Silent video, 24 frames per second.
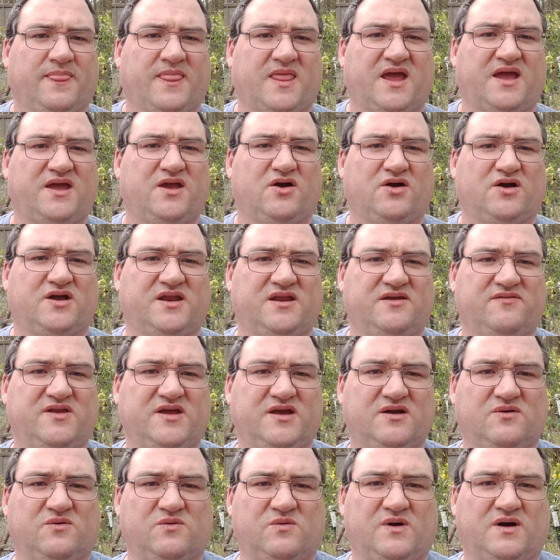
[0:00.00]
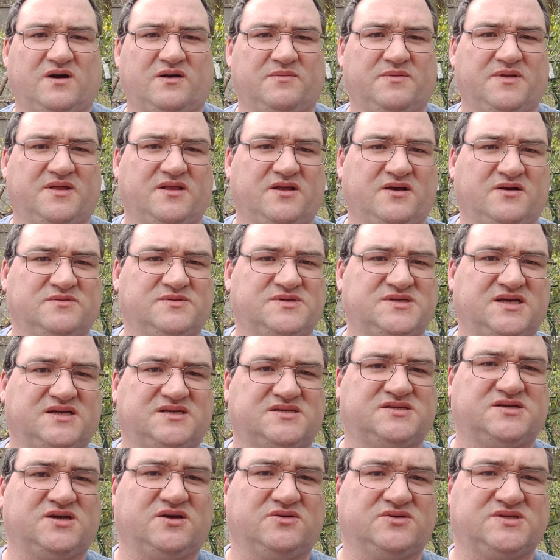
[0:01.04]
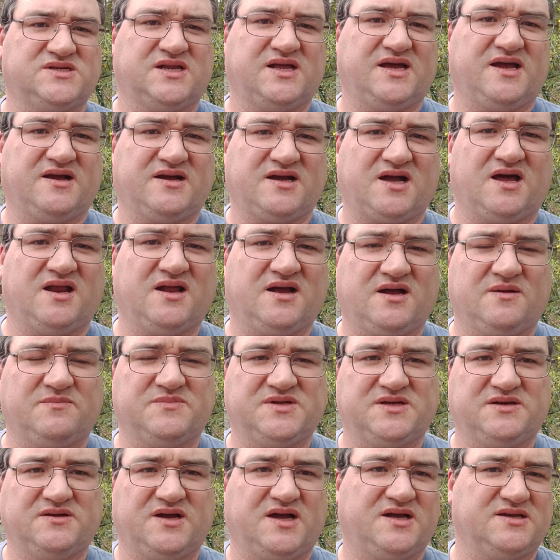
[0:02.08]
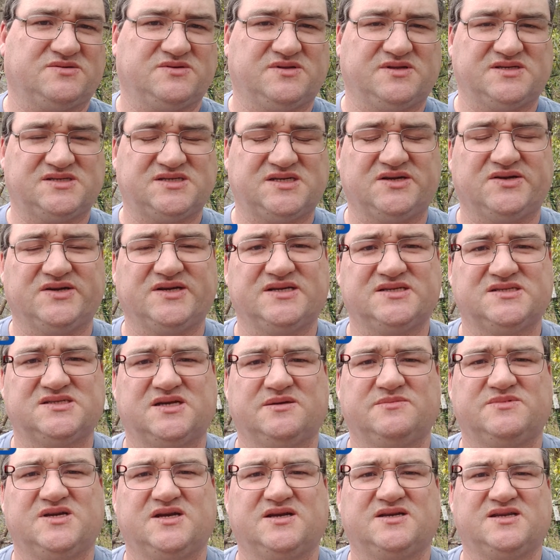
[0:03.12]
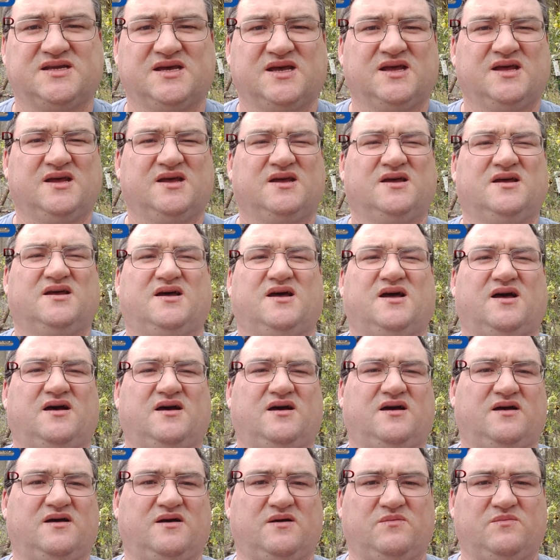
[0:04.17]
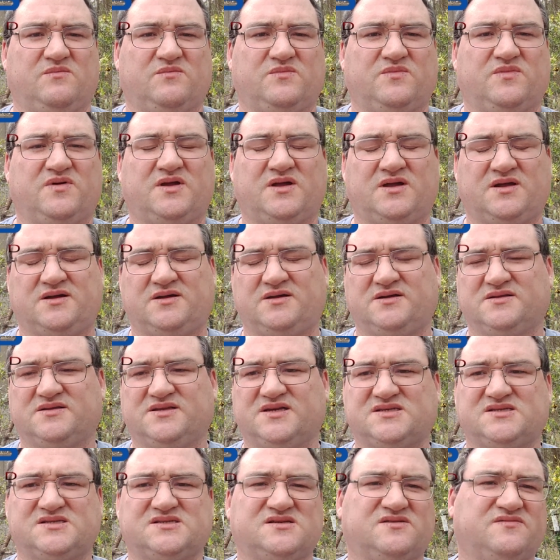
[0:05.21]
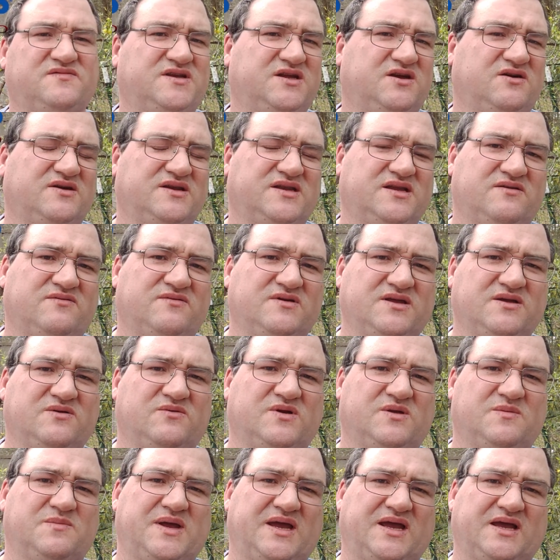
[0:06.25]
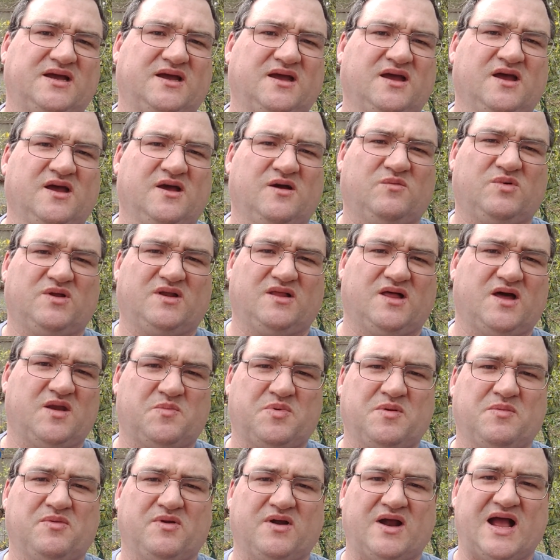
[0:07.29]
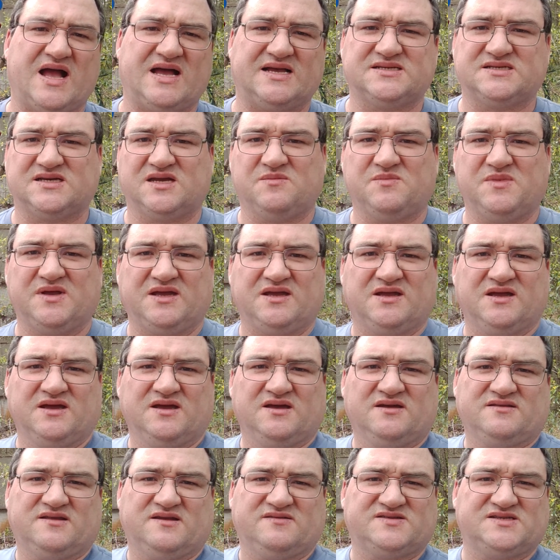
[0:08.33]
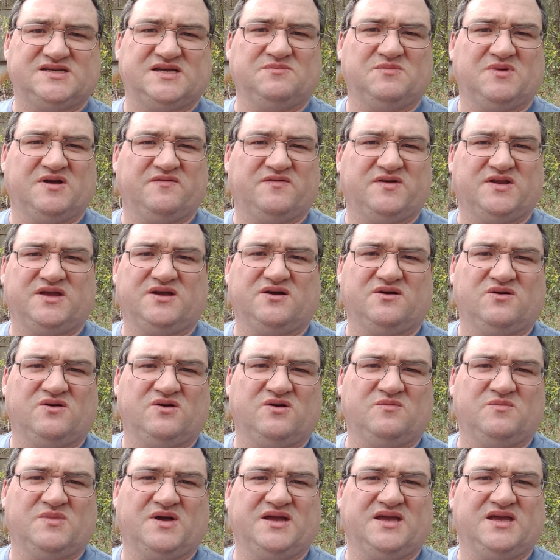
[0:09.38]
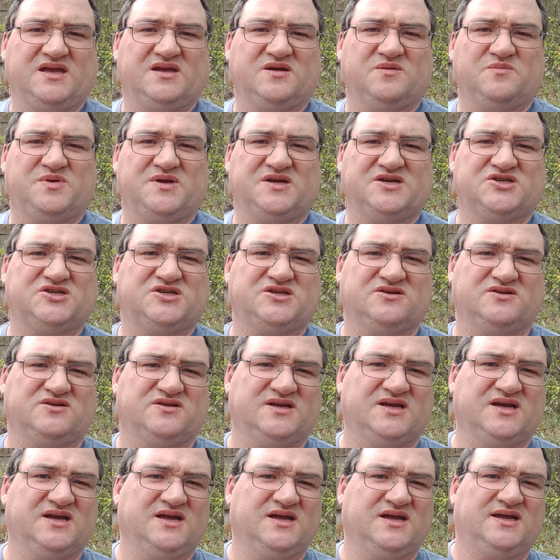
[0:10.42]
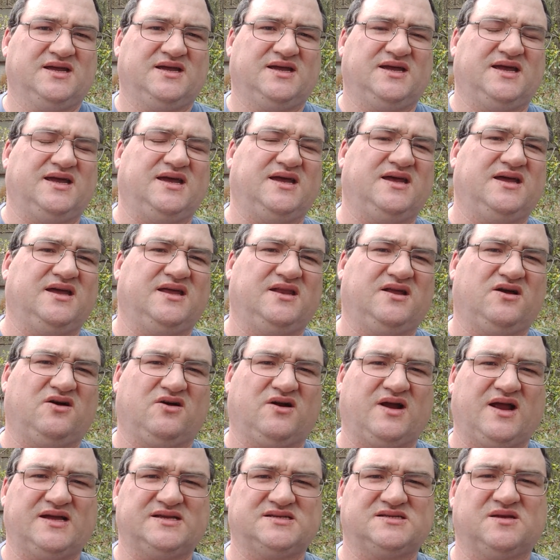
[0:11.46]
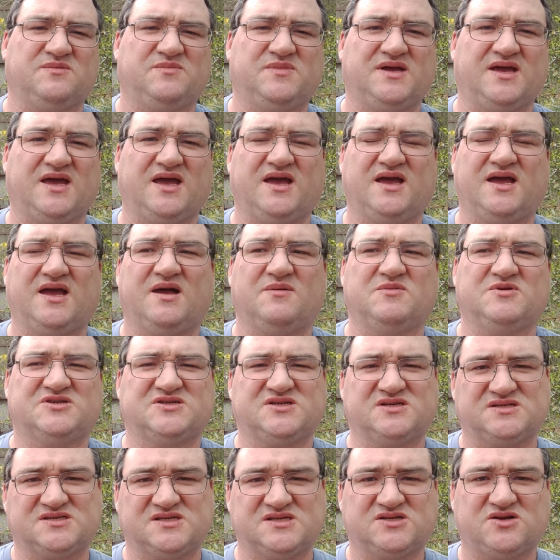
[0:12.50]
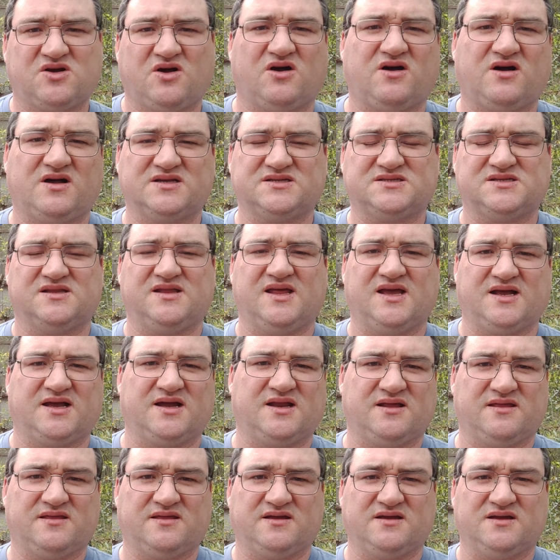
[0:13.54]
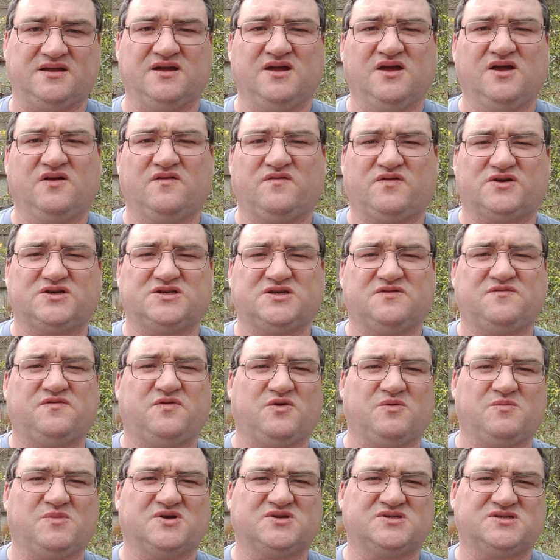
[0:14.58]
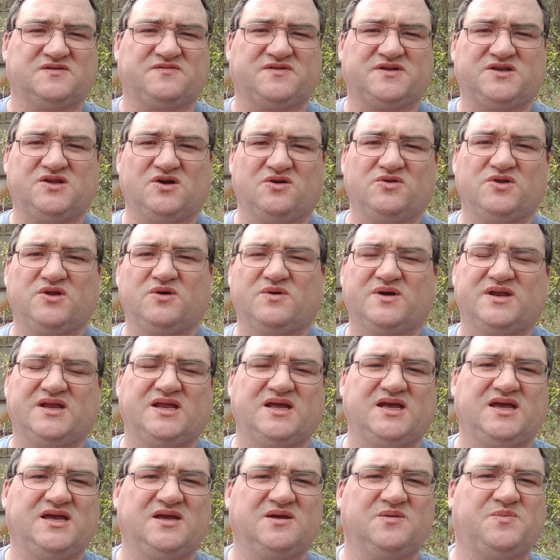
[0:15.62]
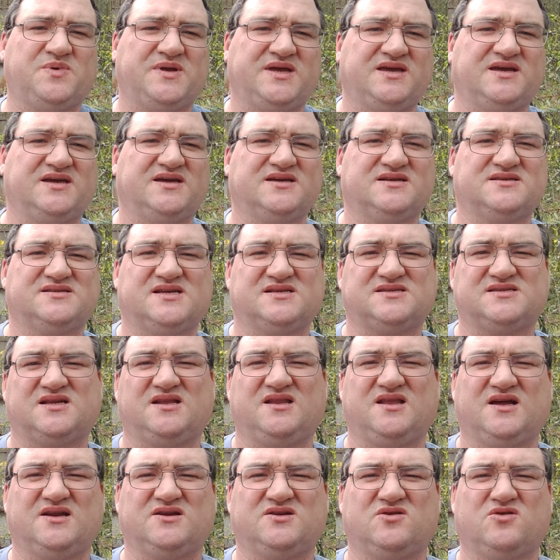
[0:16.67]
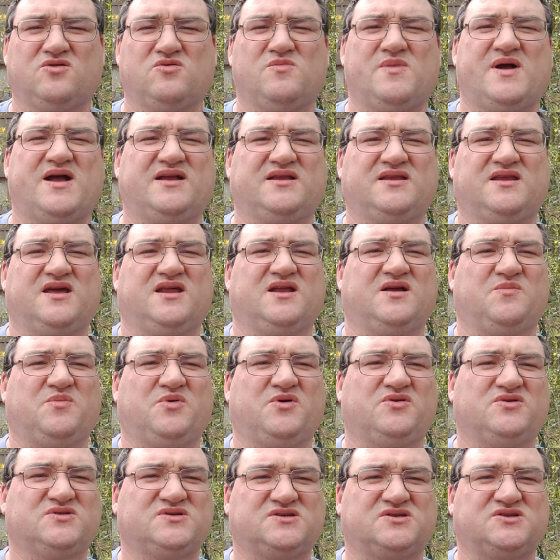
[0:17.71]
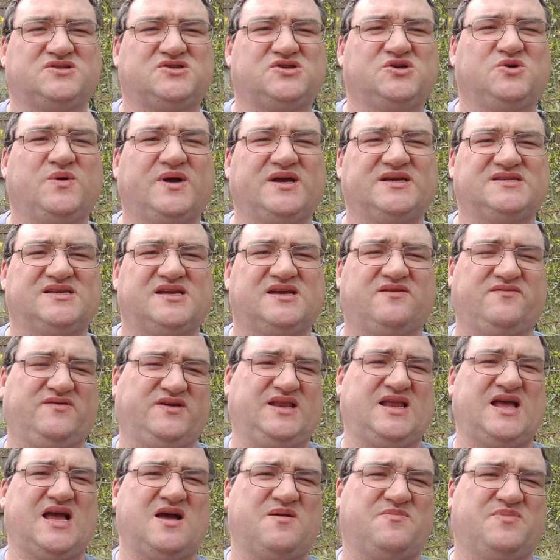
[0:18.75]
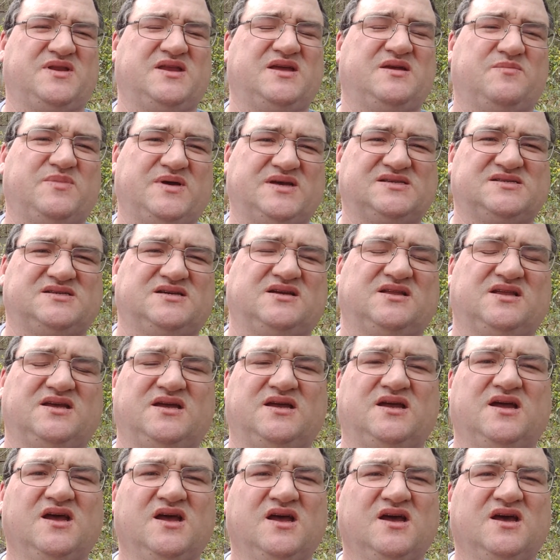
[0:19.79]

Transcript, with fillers: Hey, y'all, good evening. Welcome to the homestead. So, today I kind of come to you guys with a serious subject. Um, this is a video I didn't really want to make, but a lot of people are asking me. They've seen my video on my EMP shield and are asking me, hey, how much does this cost and that kind of thing. First and foremost, if you don't know what an EMP is, that's an electromagnetic pulse. There's two ways of it happening, basically.